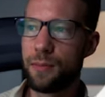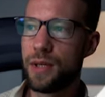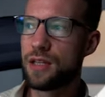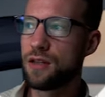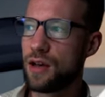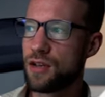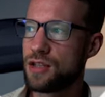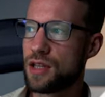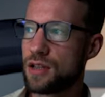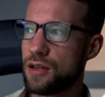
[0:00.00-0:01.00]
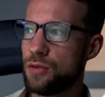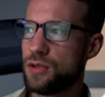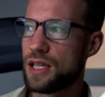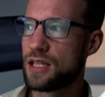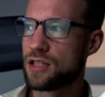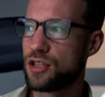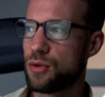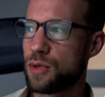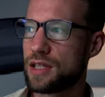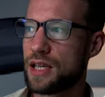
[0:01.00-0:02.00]
Because the code is
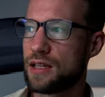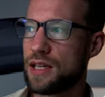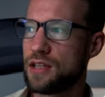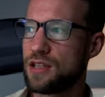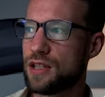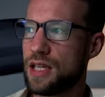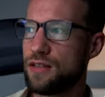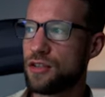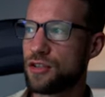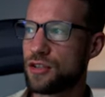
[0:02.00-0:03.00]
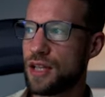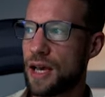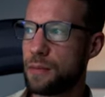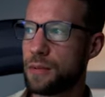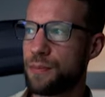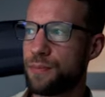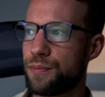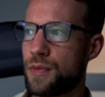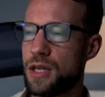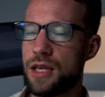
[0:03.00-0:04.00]
showing that it's an integer type.
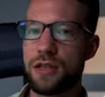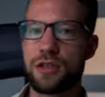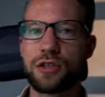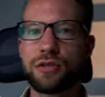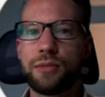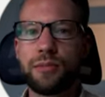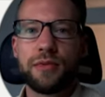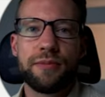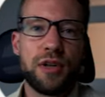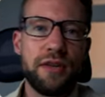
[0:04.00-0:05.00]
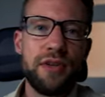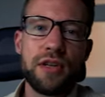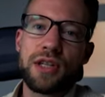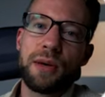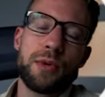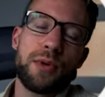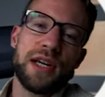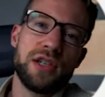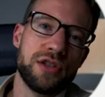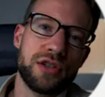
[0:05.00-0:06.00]
So the previous
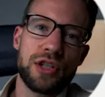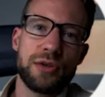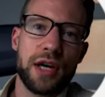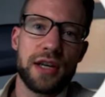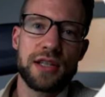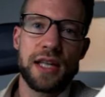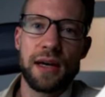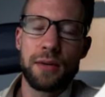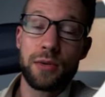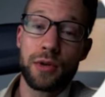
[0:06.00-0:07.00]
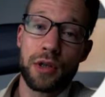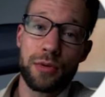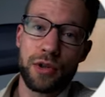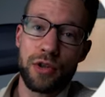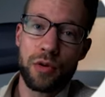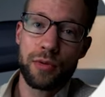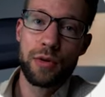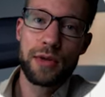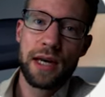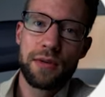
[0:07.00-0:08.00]
operation showed us that we were going to do a
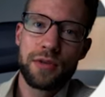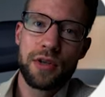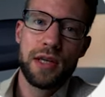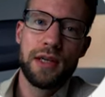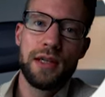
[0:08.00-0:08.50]
row count